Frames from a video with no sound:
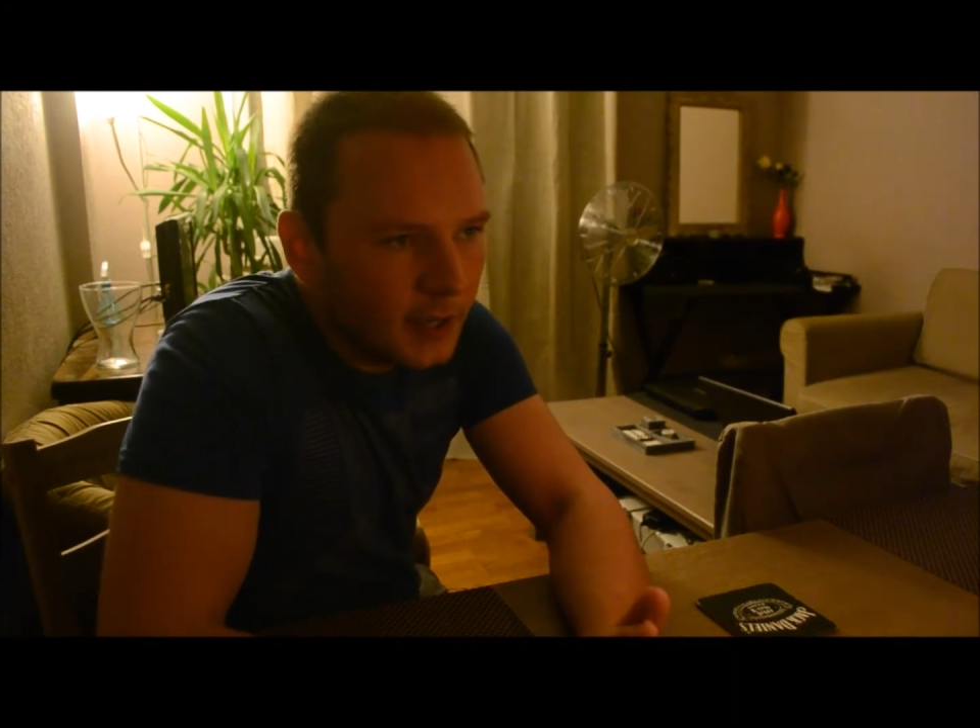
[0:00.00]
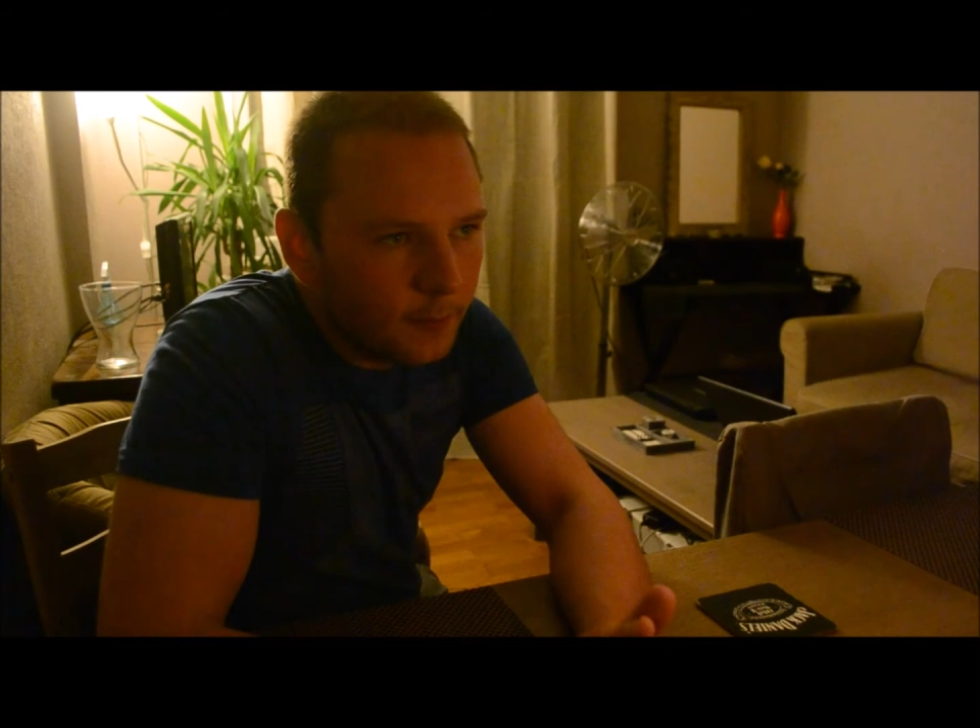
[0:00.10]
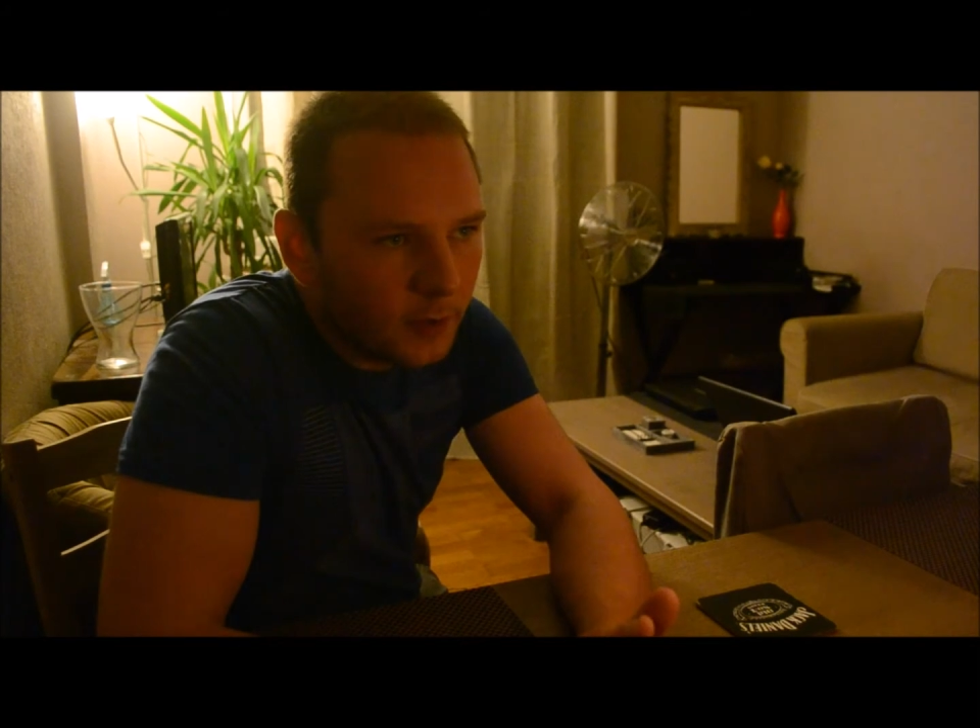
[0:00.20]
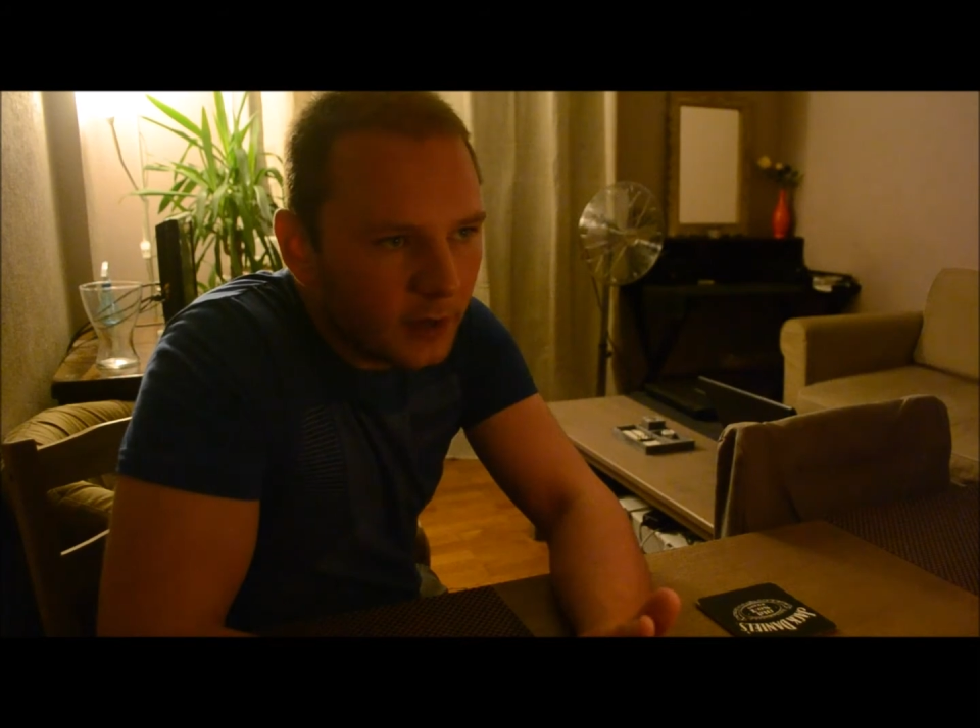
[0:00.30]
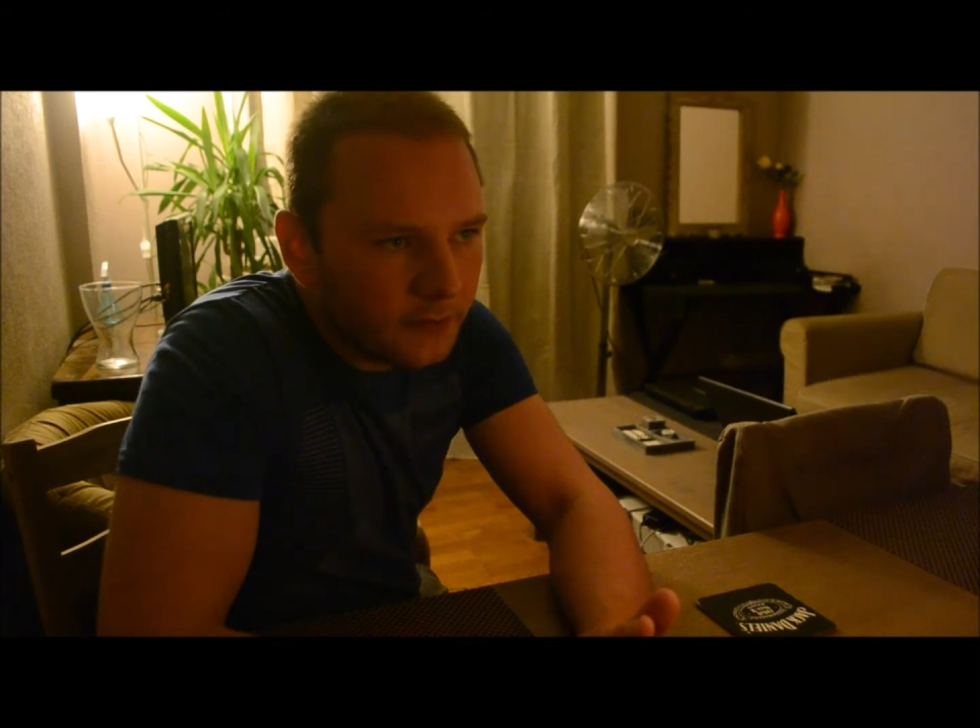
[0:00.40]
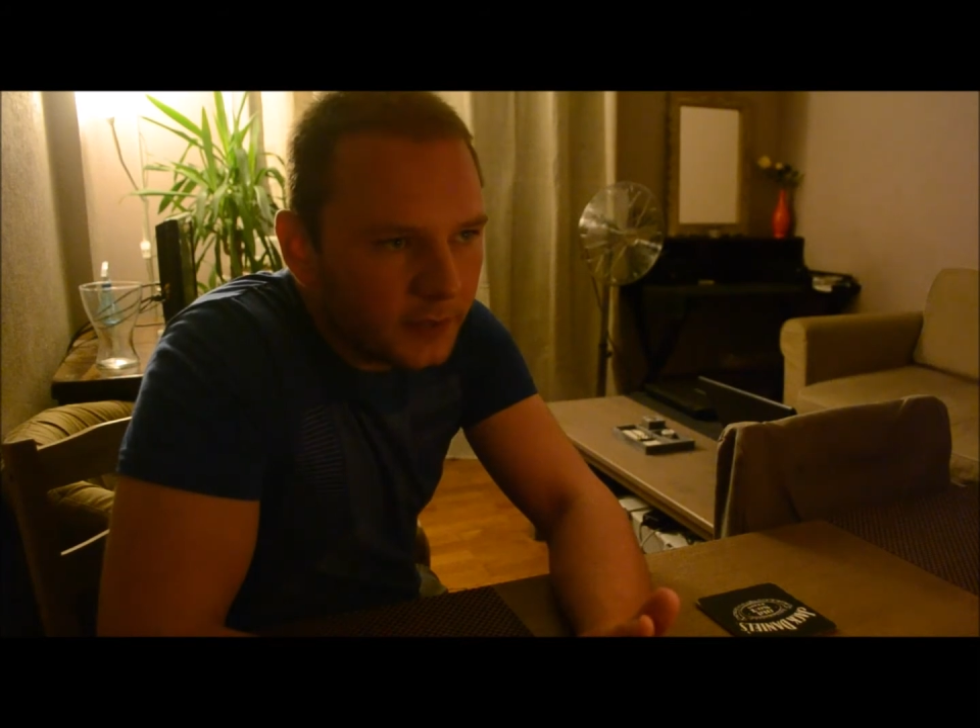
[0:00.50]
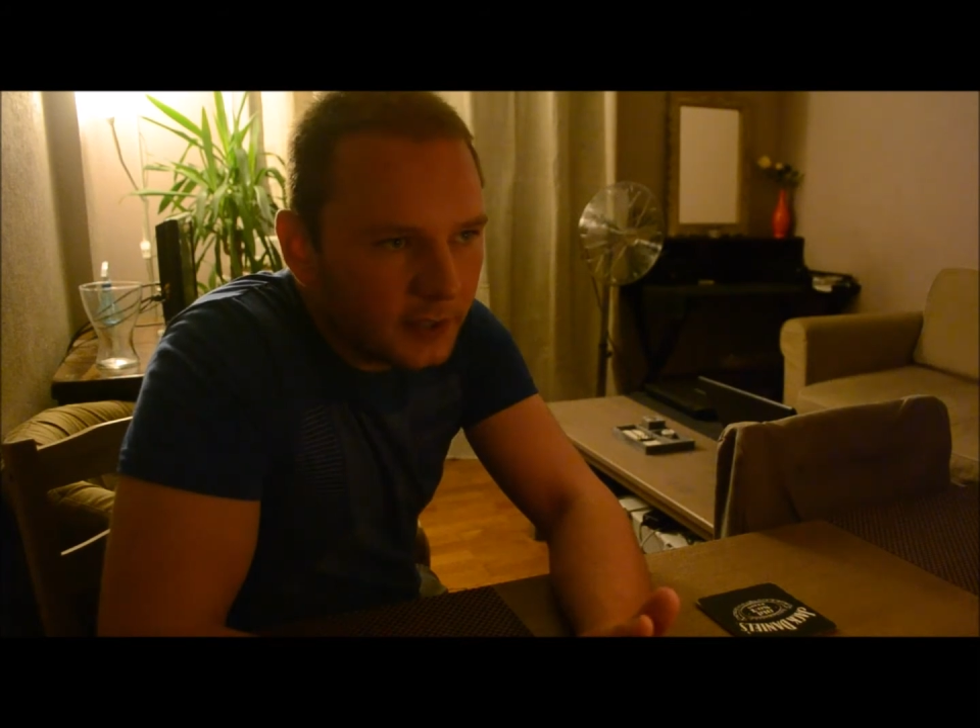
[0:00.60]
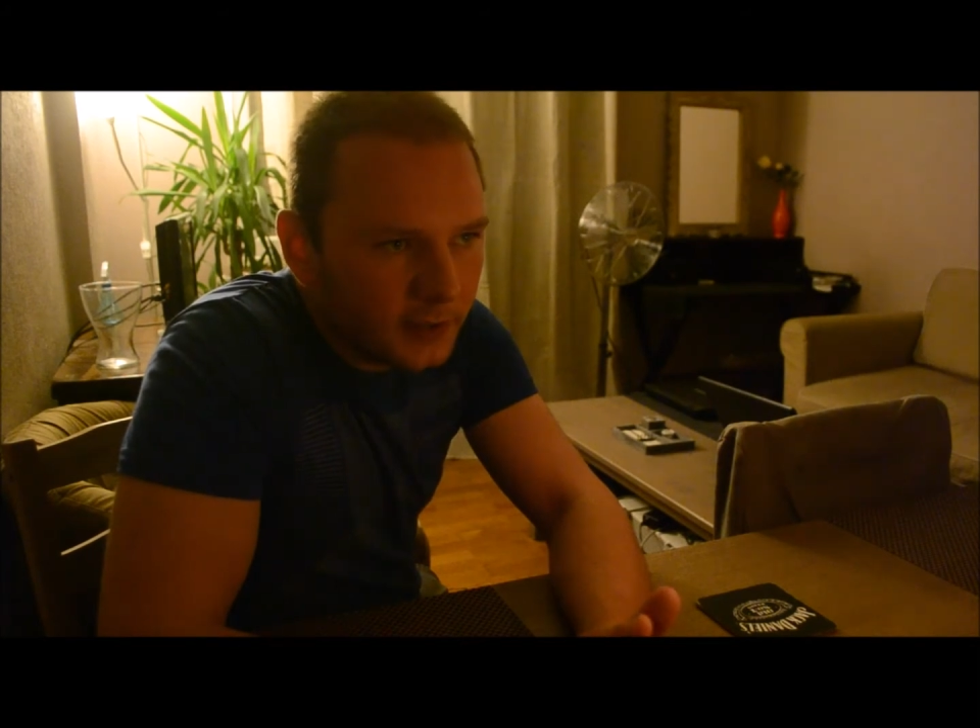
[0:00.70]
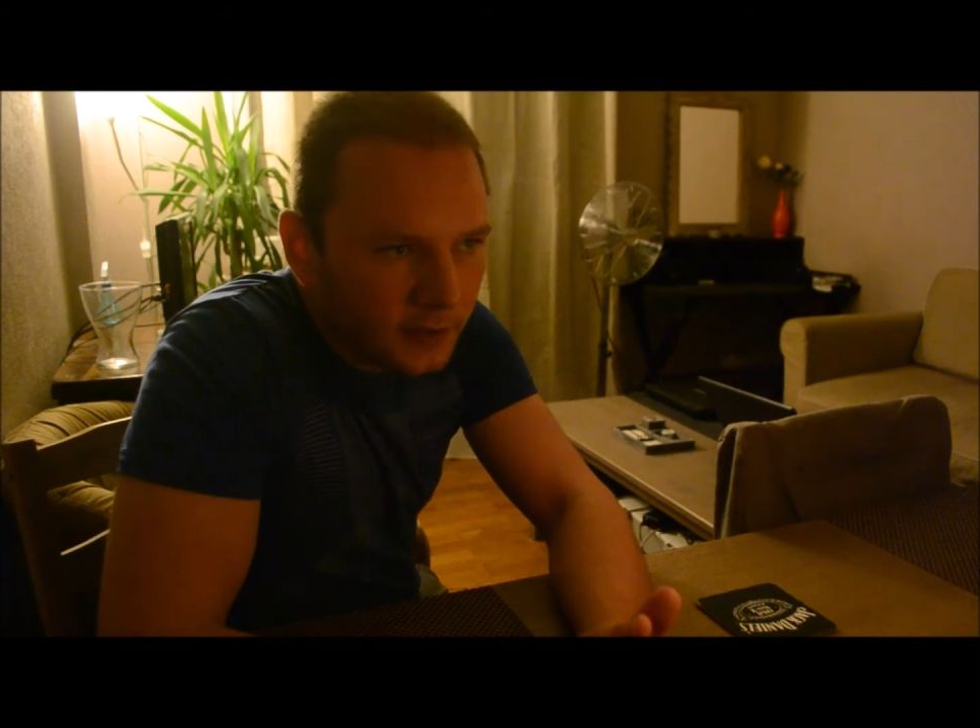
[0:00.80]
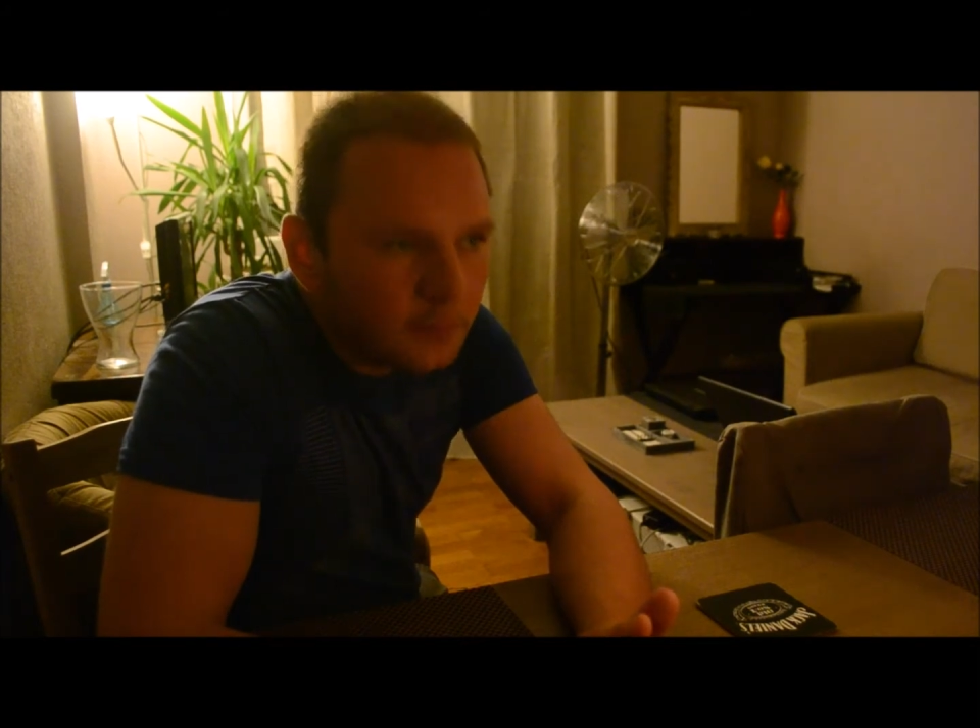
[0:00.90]
but I
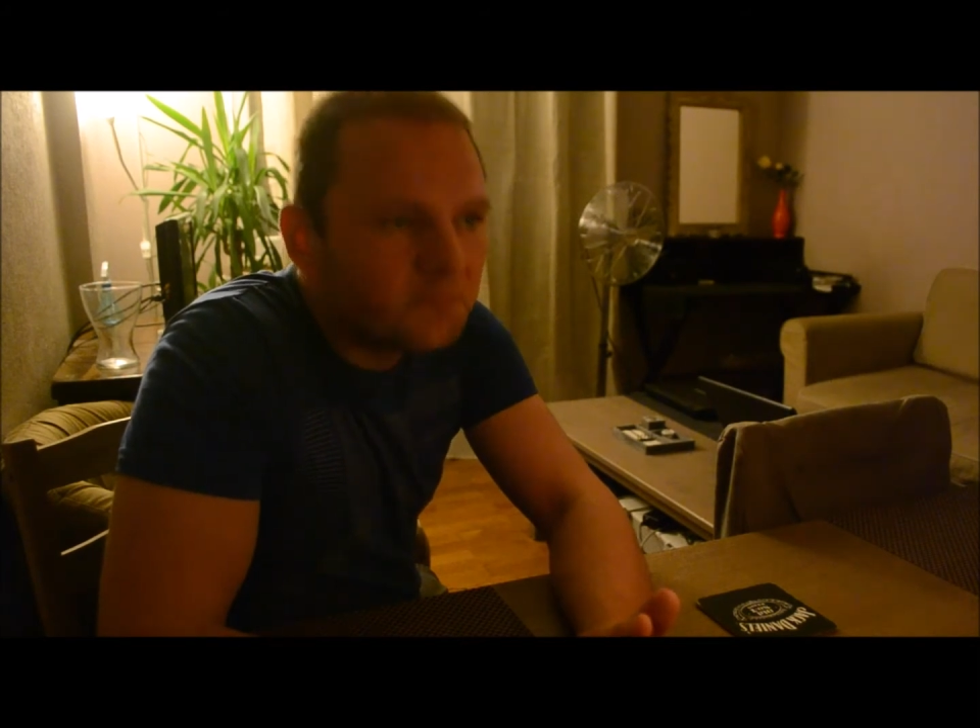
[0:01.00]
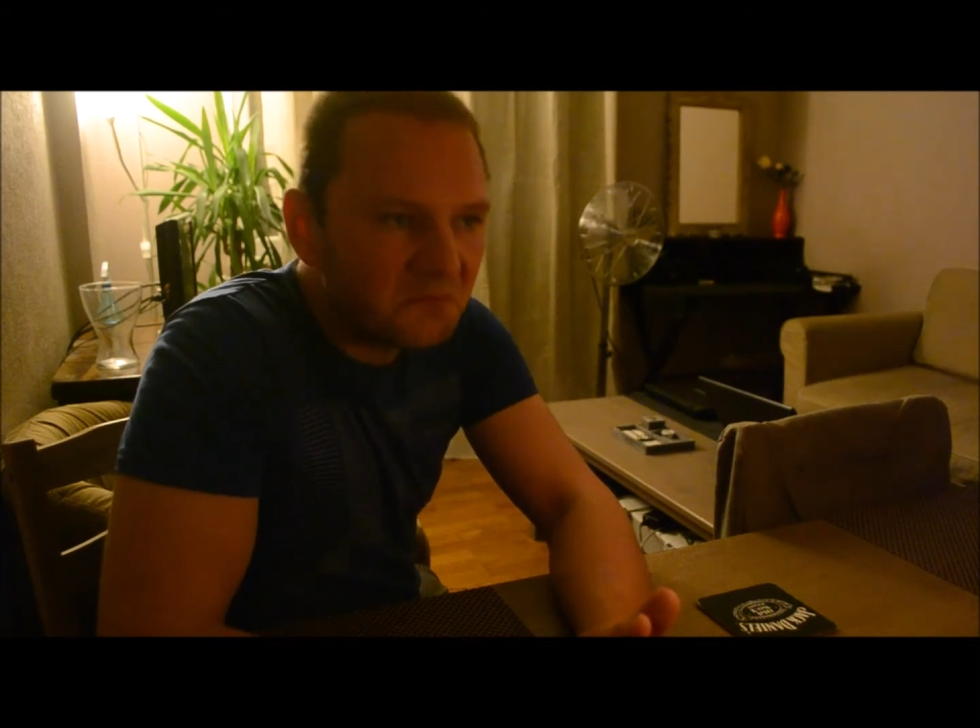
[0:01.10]
think